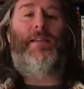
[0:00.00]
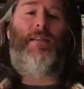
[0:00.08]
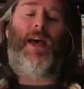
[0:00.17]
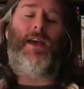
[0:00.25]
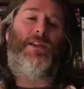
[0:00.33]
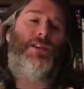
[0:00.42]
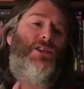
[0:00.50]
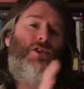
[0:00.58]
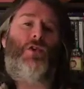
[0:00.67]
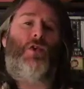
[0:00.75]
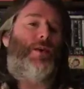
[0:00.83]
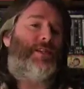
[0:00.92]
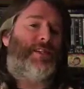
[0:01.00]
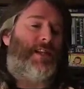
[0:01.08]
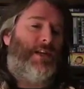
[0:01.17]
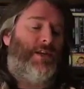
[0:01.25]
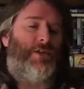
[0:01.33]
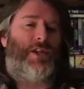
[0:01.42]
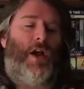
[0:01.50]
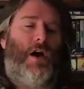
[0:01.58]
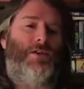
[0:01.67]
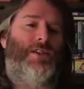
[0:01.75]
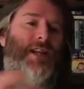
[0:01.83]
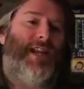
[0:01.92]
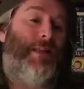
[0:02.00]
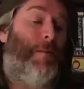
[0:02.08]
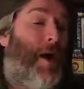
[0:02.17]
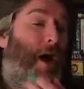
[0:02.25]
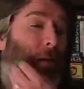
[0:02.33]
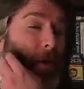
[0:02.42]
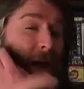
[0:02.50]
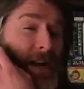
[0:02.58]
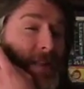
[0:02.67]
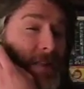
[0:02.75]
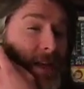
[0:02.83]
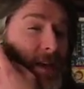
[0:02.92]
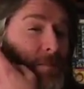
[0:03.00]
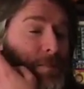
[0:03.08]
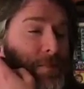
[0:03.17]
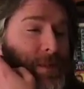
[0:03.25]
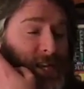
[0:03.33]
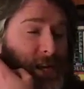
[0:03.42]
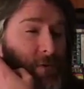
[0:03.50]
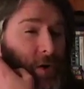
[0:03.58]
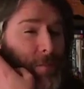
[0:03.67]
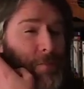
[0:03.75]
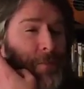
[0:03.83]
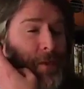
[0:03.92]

They are the 2 quizzes that I used to host in the pub and in the tea room.